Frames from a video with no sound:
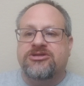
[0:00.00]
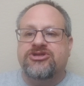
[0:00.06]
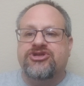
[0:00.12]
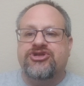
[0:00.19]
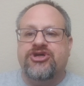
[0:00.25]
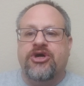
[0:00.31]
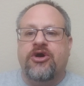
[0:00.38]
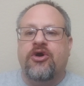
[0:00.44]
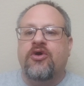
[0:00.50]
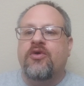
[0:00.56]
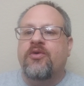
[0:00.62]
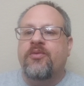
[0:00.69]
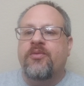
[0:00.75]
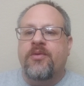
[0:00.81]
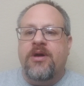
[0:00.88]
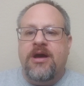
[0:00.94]

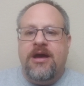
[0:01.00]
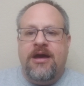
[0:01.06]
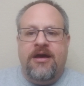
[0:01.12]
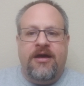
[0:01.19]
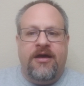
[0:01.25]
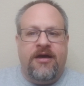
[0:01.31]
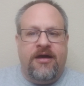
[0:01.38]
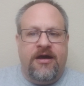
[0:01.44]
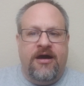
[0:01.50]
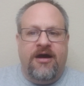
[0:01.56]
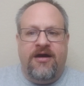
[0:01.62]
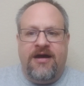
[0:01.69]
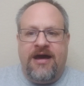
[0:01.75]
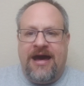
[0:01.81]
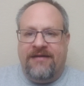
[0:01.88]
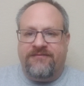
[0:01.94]
so
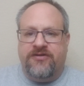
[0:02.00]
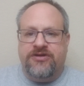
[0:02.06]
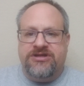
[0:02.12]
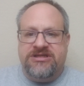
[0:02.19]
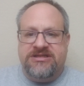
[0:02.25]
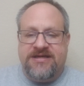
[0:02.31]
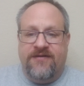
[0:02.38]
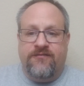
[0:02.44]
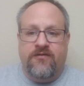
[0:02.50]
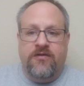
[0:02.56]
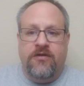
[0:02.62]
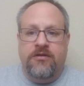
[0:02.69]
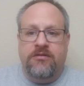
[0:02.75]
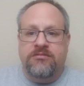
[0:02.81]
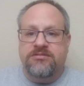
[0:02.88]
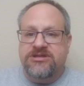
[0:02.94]
after the
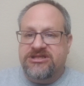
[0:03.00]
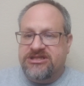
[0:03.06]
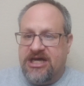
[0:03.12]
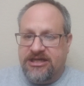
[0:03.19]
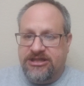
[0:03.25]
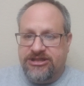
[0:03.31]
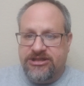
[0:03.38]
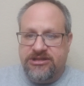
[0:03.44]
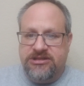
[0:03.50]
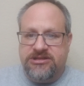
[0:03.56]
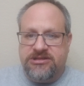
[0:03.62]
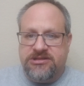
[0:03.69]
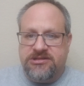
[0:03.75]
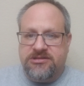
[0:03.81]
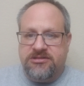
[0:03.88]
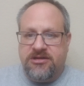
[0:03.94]
several
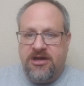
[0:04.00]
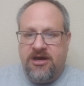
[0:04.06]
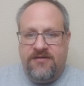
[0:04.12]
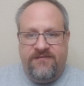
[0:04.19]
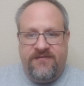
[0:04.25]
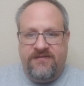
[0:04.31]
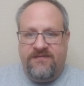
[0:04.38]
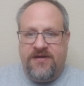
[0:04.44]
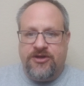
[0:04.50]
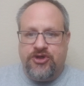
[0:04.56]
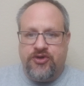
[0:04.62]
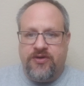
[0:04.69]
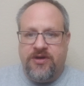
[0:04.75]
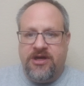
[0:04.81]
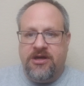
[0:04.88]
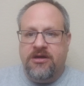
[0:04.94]
sessions of
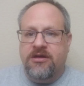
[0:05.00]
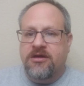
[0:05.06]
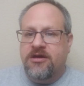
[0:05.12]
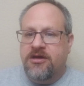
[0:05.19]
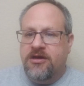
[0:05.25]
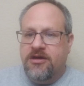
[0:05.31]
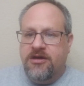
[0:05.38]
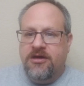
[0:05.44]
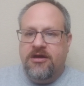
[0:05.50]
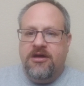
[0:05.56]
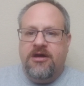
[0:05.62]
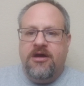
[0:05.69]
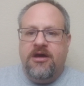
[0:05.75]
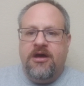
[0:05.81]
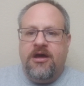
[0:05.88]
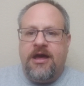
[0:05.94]
adventuring,
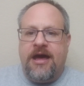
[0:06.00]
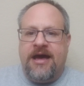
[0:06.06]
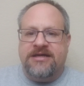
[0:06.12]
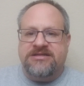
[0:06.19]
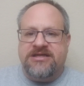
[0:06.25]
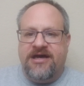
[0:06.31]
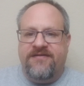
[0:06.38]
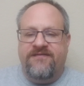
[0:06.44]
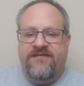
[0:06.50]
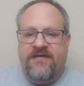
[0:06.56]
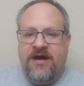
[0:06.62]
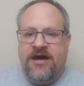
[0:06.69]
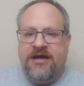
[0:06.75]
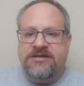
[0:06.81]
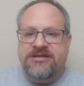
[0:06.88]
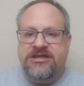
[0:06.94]
as
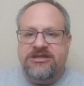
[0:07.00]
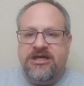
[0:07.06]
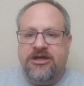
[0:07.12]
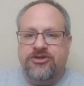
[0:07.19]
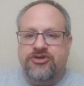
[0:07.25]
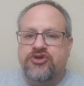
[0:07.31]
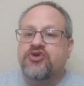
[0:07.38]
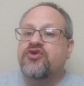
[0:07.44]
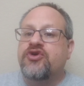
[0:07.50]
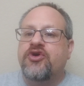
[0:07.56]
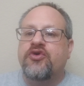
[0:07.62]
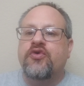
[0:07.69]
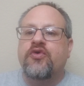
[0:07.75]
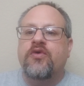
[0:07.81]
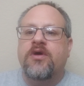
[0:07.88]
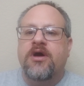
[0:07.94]
I've detailed to
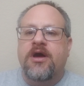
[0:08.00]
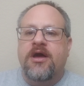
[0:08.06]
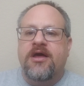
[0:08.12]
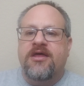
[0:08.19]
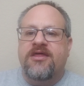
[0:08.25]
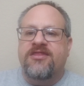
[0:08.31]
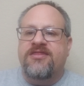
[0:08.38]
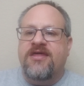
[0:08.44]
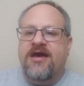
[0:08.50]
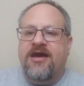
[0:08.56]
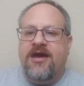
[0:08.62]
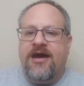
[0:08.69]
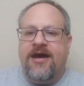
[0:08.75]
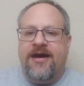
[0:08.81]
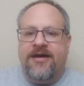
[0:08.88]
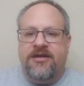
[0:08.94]
you, they
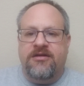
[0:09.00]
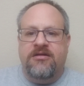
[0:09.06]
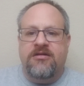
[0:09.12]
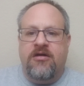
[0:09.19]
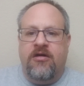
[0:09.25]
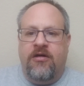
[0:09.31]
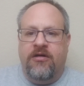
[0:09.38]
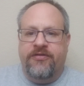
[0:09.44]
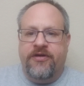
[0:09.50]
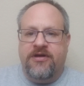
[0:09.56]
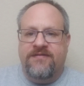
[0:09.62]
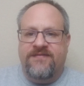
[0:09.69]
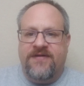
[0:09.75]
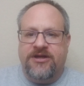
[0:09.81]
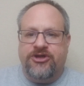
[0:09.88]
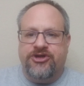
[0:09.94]
had all their
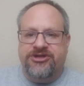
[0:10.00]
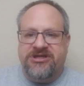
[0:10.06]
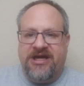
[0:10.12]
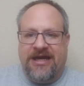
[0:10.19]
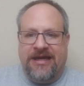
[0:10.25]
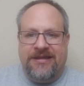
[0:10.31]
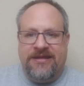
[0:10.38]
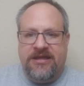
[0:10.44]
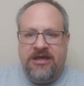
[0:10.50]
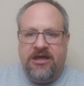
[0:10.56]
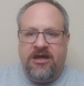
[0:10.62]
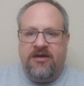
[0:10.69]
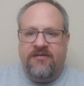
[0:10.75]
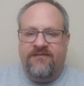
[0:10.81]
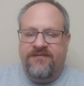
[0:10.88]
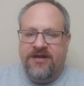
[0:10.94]
adventures in
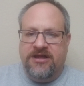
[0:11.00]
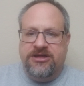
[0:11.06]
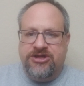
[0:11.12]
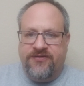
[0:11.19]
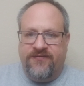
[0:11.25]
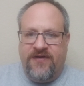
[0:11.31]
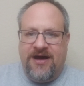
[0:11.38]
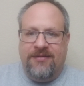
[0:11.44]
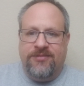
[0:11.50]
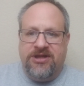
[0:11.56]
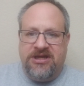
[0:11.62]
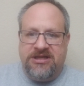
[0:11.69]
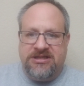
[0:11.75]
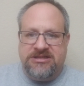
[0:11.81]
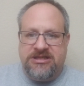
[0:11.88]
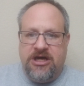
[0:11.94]
the village of Hommlet
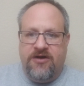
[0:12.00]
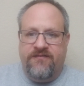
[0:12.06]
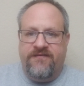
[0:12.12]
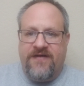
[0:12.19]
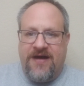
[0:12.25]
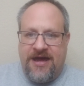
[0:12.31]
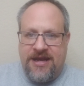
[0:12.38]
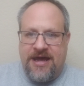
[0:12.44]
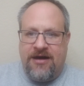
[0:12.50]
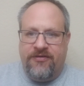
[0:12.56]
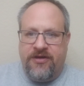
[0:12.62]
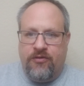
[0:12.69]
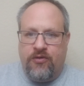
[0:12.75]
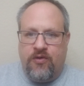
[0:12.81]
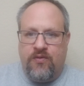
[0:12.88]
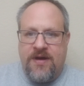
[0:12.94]
itself, and now
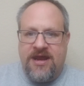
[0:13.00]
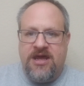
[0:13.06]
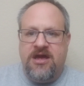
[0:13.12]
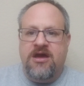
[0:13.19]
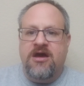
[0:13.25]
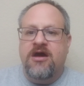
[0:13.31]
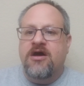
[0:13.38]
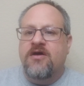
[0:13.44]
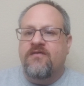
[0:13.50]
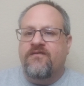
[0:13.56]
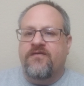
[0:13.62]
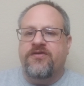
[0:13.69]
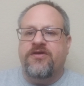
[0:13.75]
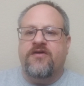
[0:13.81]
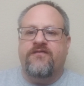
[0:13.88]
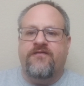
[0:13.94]
they were ready
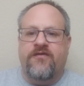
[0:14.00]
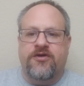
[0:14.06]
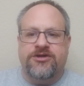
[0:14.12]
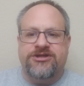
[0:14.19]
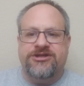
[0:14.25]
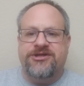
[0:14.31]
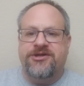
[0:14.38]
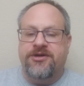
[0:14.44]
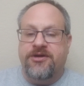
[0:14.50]
for their first